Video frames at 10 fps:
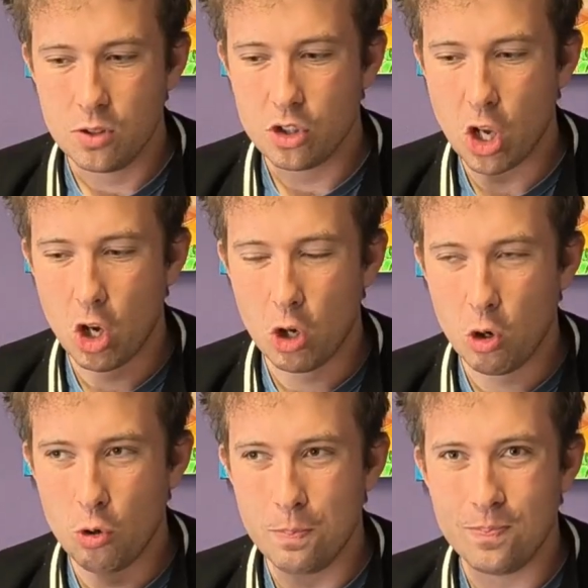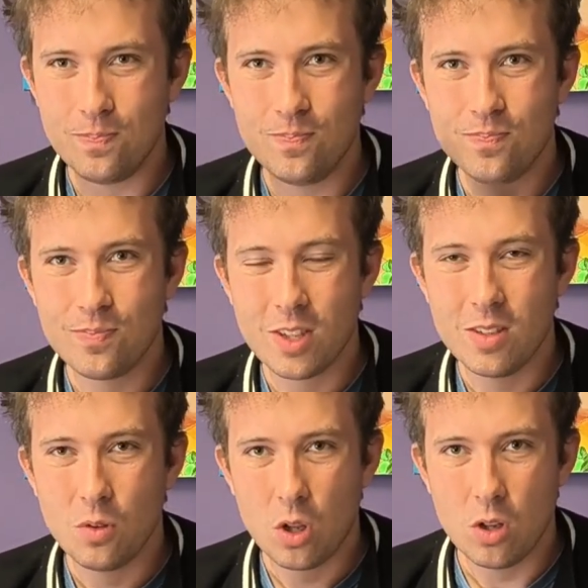So
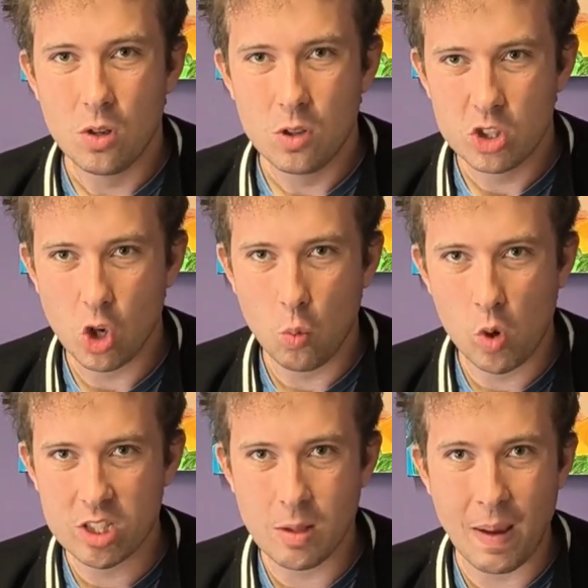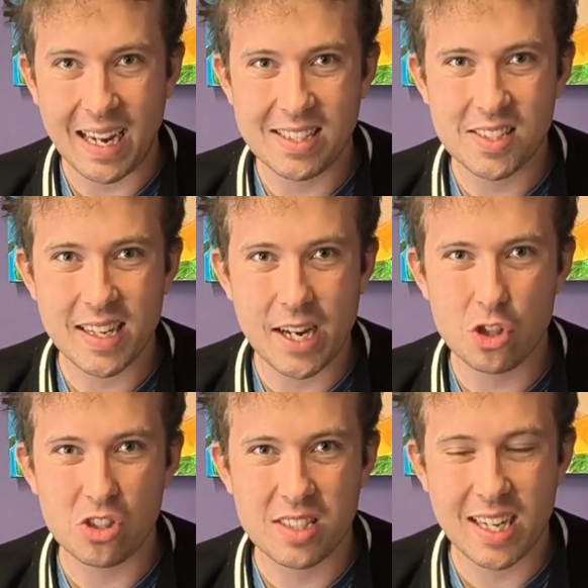once the paint
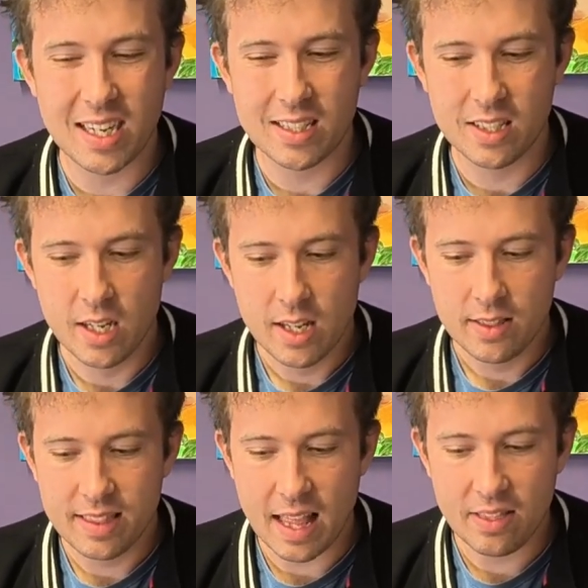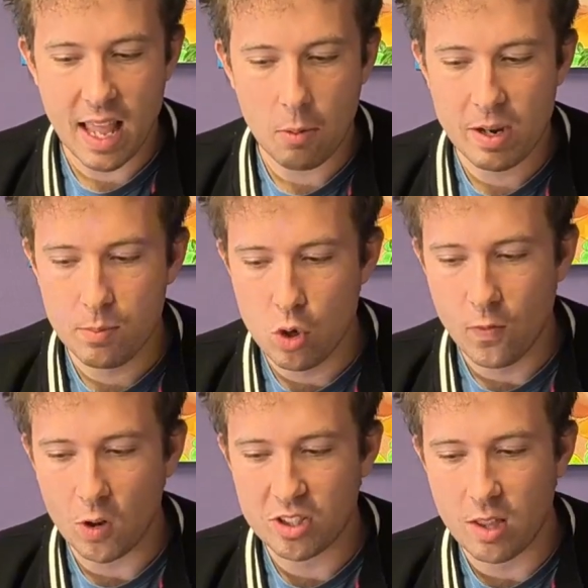stage is done, now
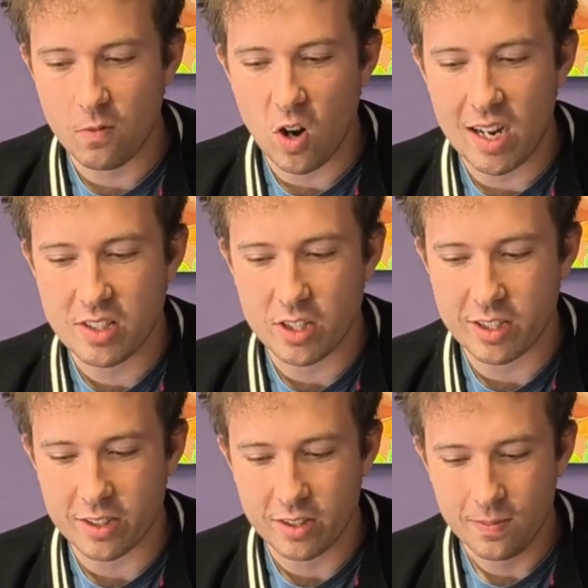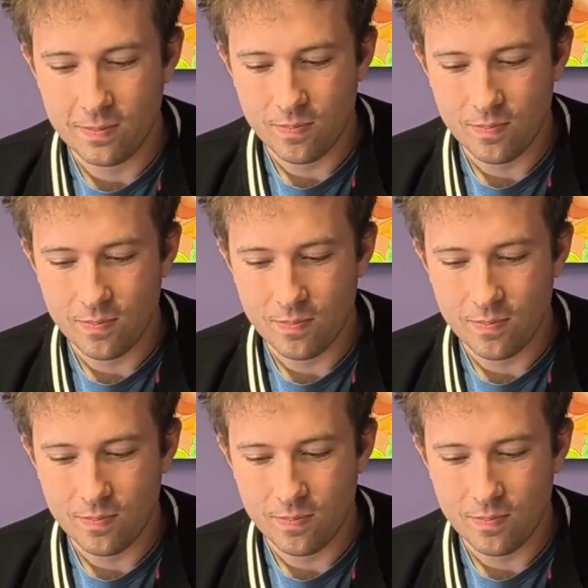move on to the visor.